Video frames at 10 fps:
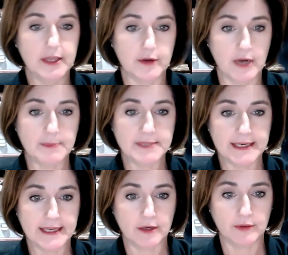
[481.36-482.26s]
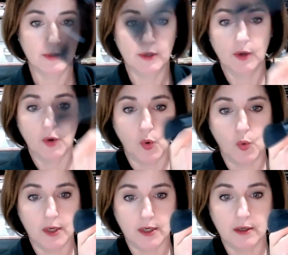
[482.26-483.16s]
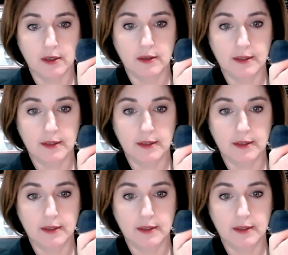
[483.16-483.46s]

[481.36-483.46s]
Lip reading: upside down or